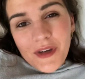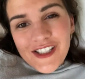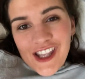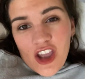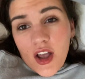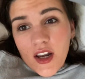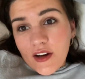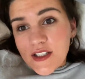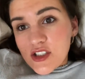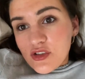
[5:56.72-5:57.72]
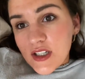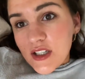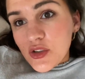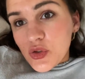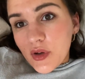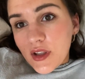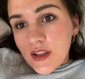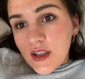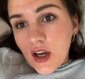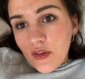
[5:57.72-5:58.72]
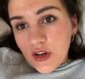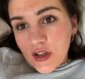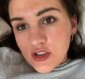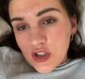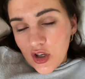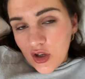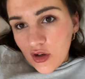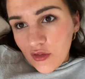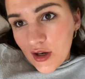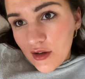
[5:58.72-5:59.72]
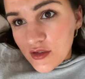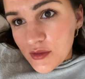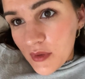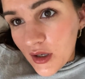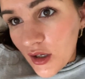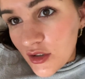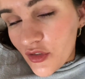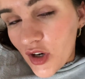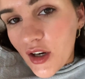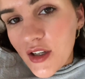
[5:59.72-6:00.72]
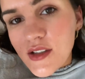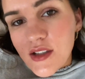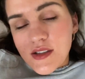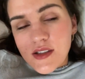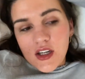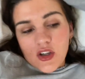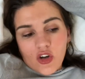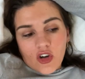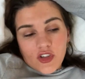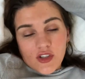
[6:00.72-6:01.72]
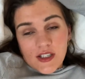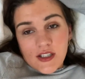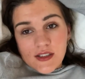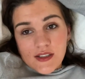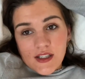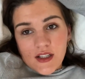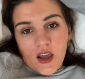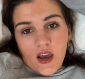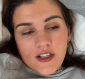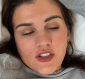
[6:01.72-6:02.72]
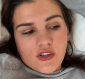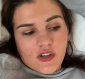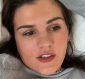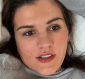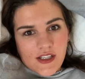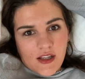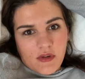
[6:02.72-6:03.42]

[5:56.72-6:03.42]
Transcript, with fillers: I must say earlier, I did really enjoy the coverage around my under eyes. Instead of using a concealer, I just got a concealer